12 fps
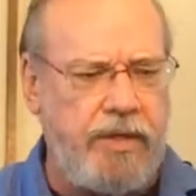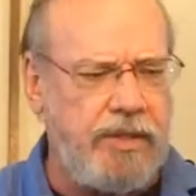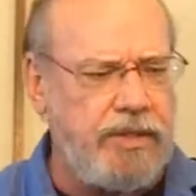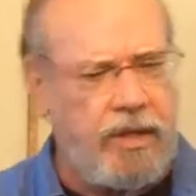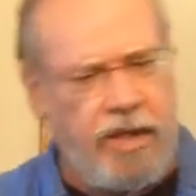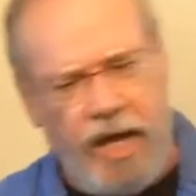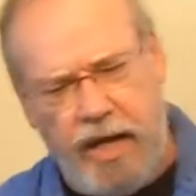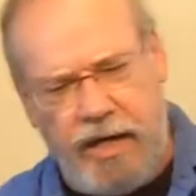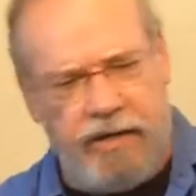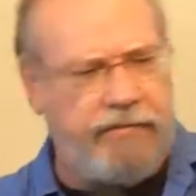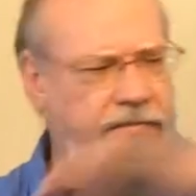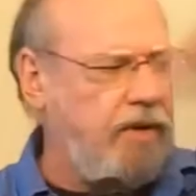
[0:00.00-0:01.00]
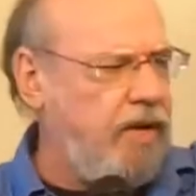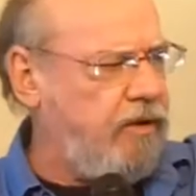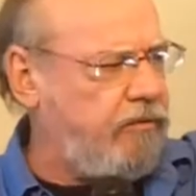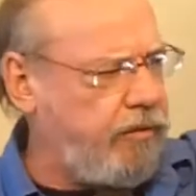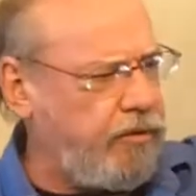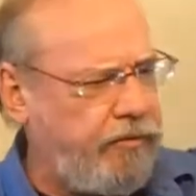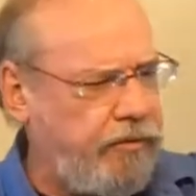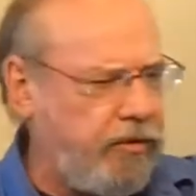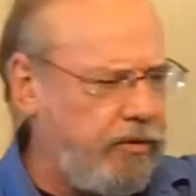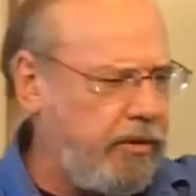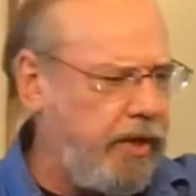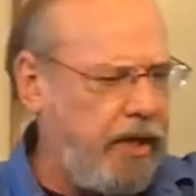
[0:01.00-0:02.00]
There's a lot of
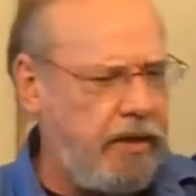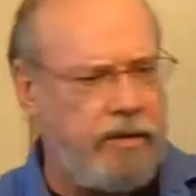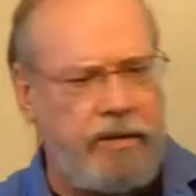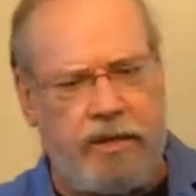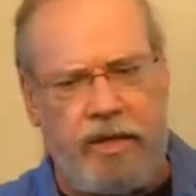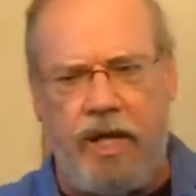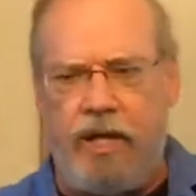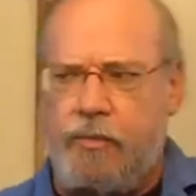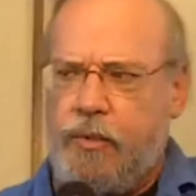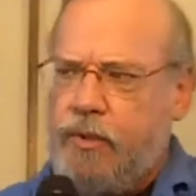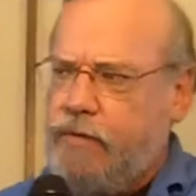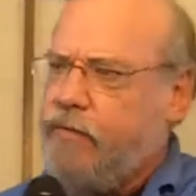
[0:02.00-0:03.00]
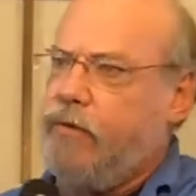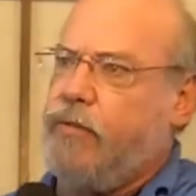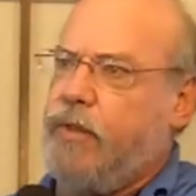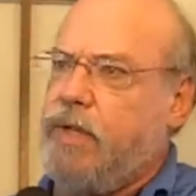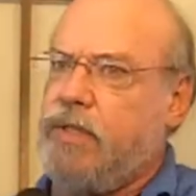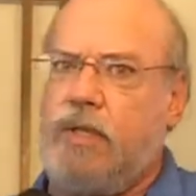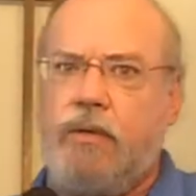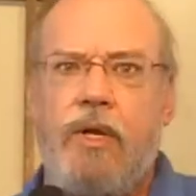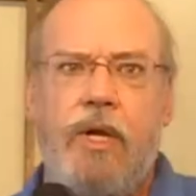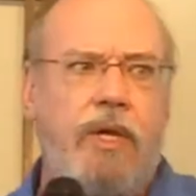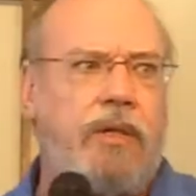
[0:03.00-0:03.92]
frou-frou around, and there's a lot of peripheral things that